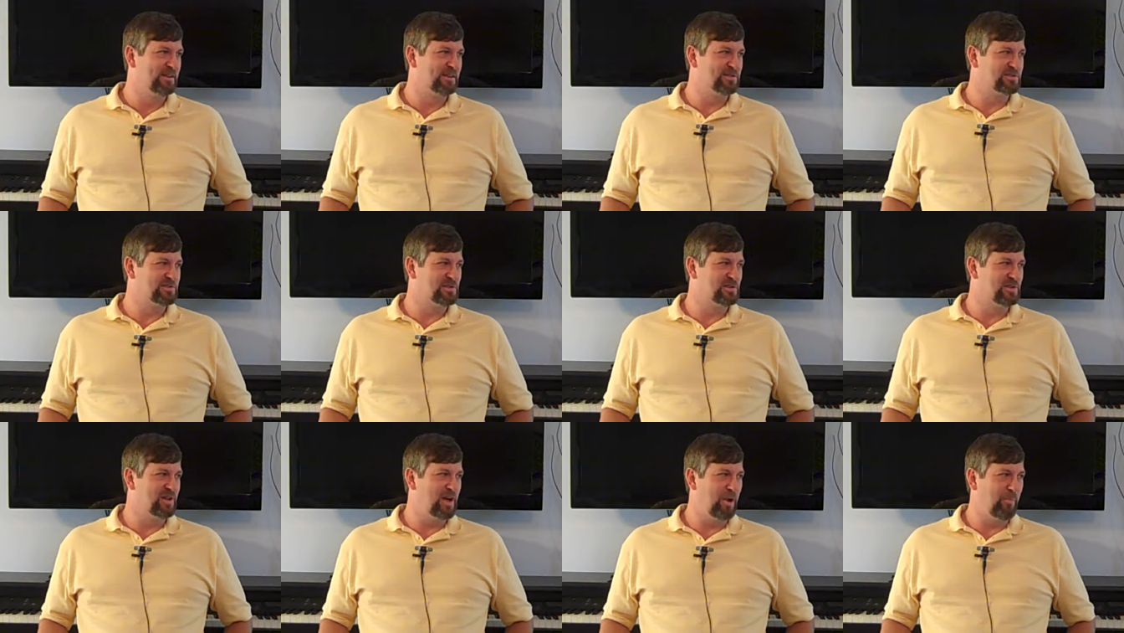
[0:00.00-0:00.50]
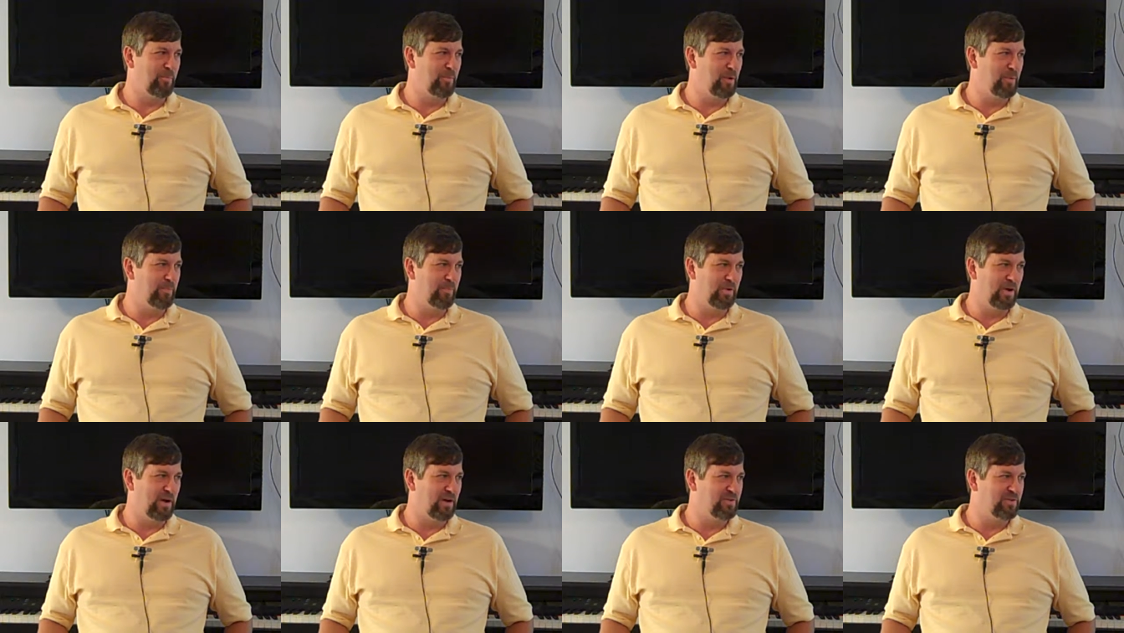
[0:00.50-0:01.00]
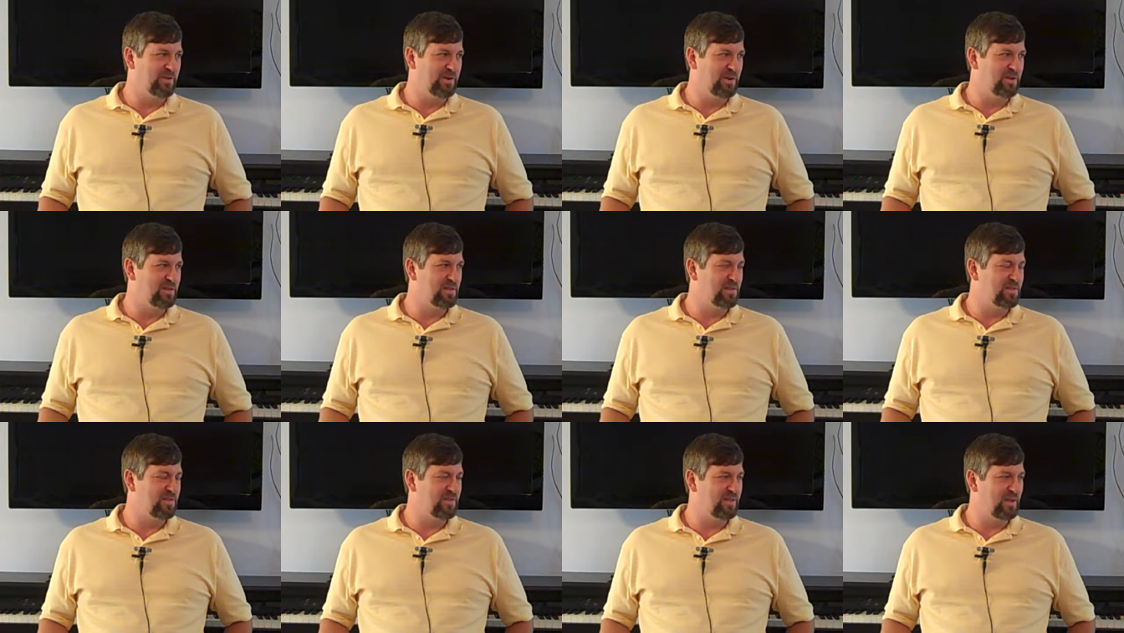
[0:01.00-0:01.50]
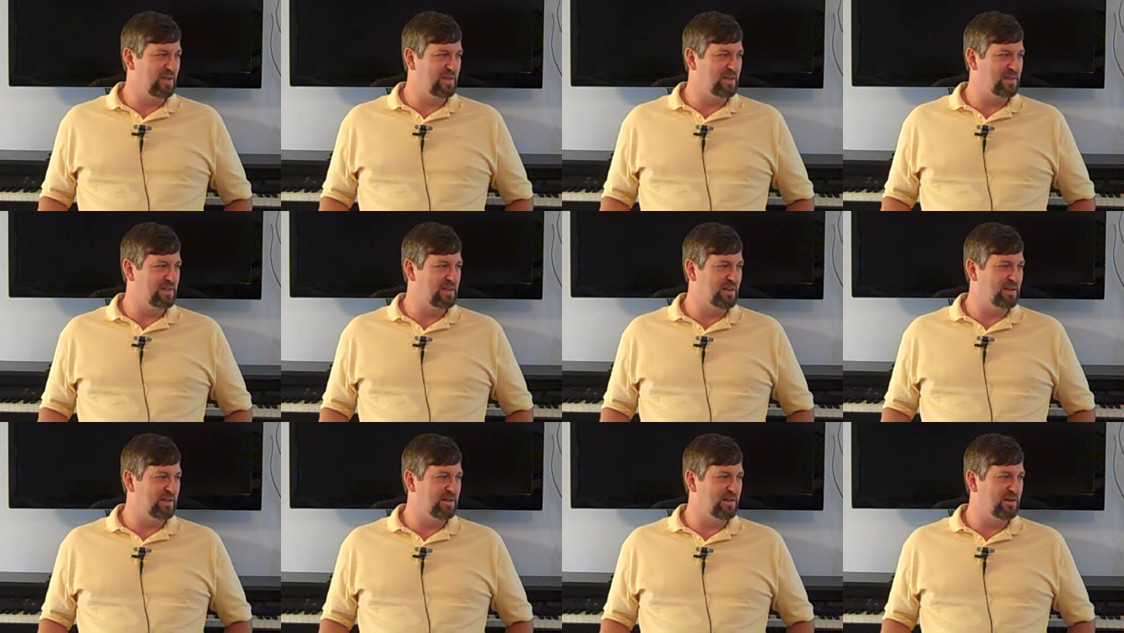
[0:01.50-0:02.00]
because there are a lot of people out there that
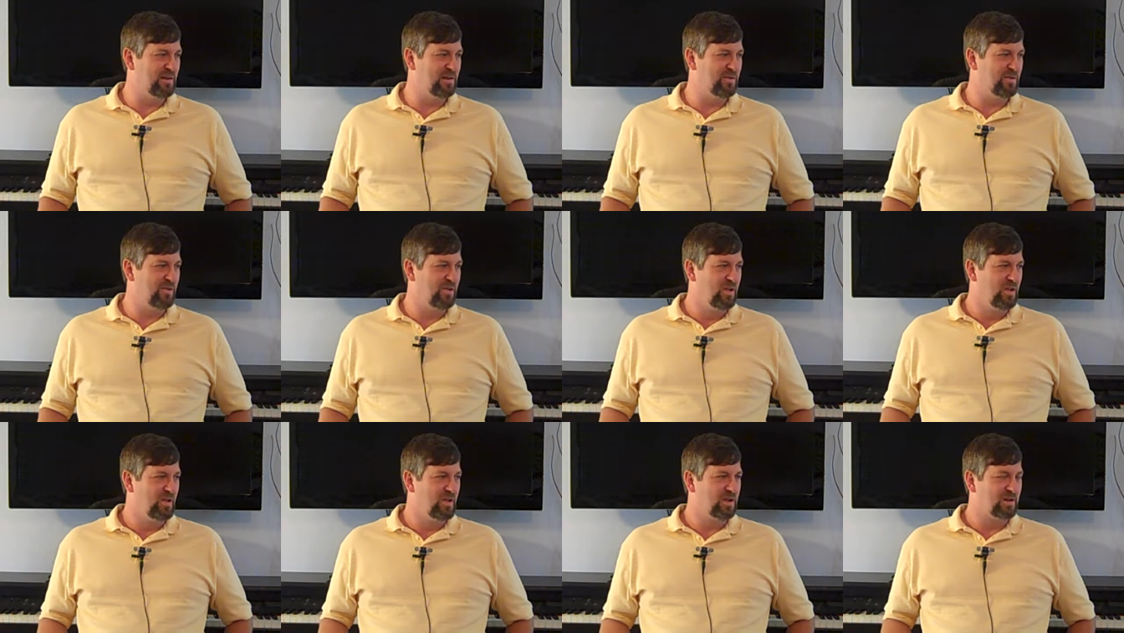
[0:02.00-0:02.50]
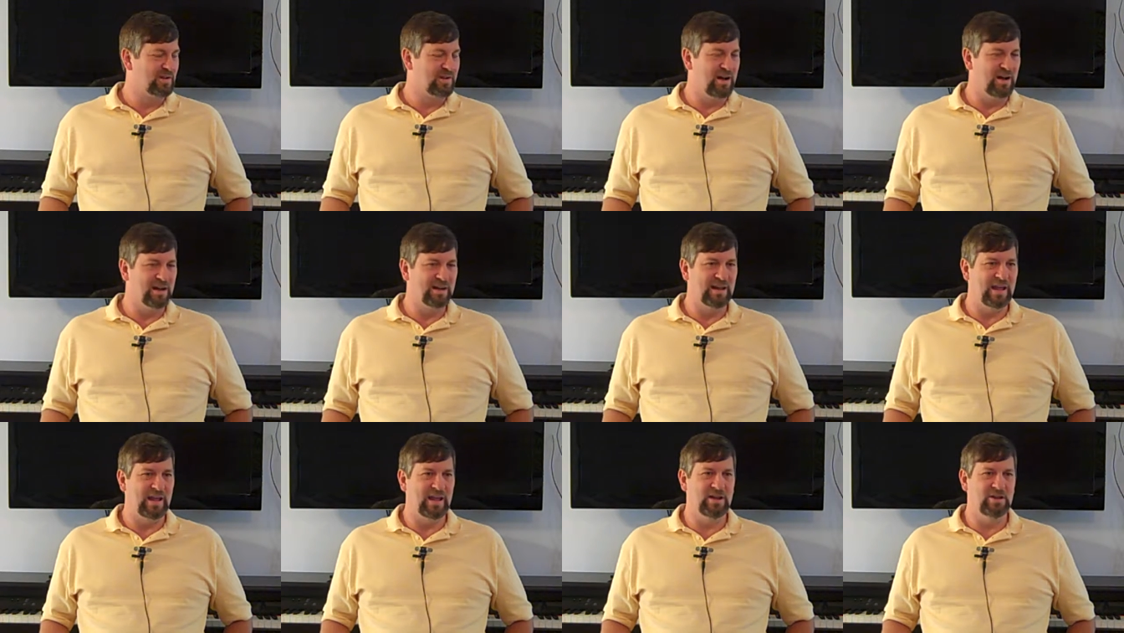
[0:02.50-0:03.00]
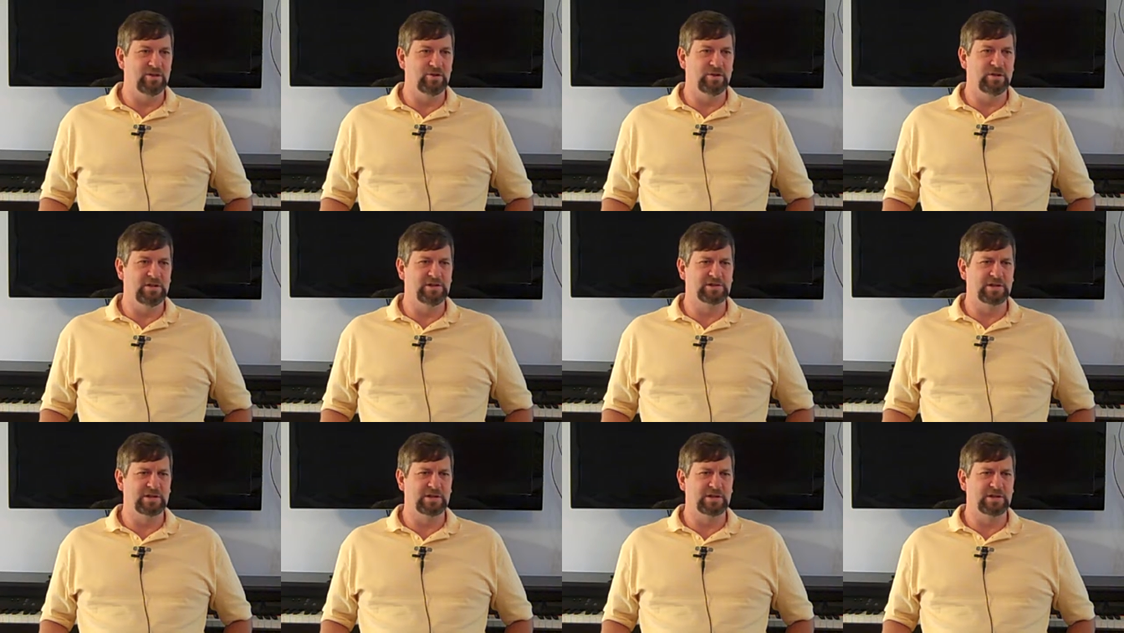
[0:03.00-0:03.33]
think that you know God can't.